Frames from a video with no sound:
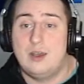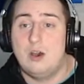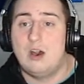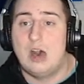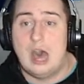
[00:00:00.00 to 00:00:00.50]

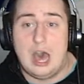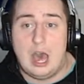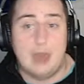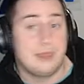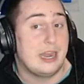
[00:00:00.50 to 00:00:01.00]

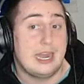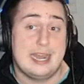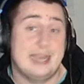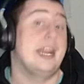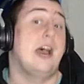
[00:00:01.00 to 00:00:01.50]
oh, no, no, no,
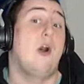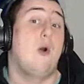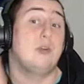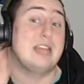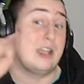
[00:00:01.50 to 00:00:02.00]
no,
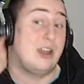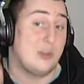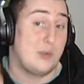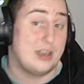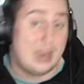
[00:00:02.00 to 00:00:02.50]
no, Decon,
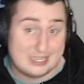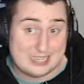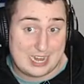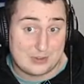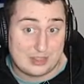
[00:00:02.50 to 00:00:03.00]
you are not
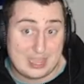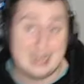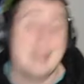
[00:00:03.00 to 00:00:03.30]
staying out on that.